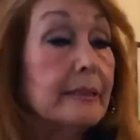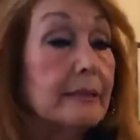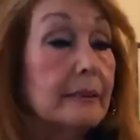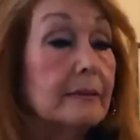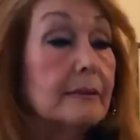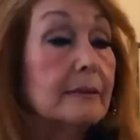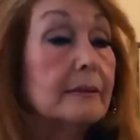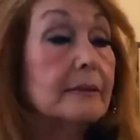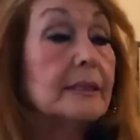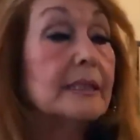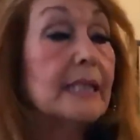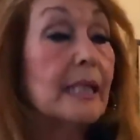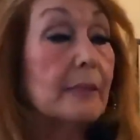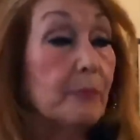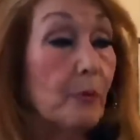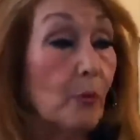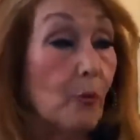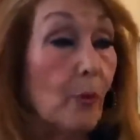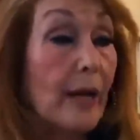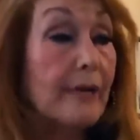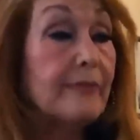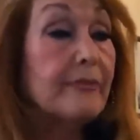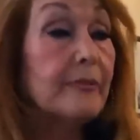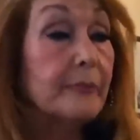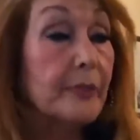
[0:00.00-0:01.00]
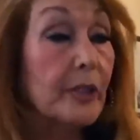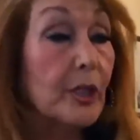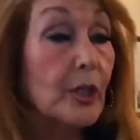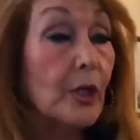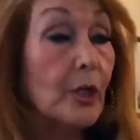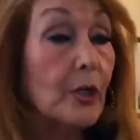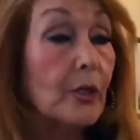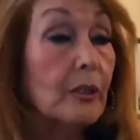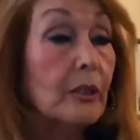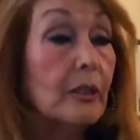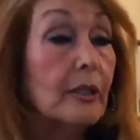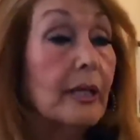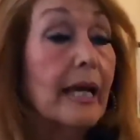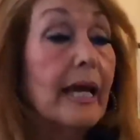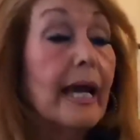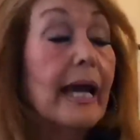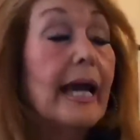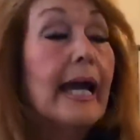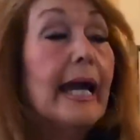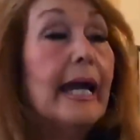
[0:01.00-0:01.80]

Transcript: to step away from the Colonel